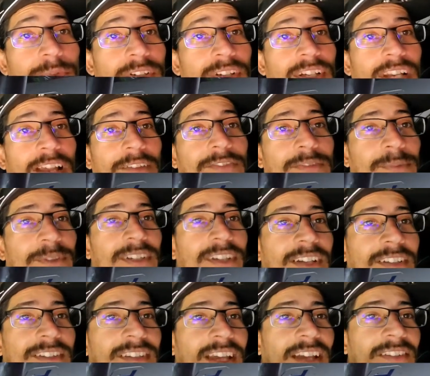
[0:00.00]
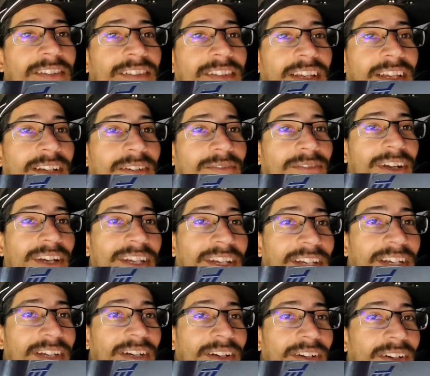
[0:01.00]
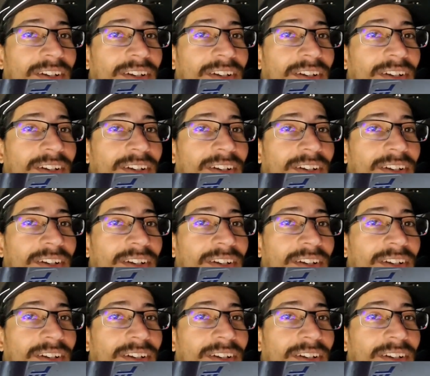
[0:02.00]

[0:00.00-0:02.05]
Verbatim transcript: gonna have to be cut down to like right here.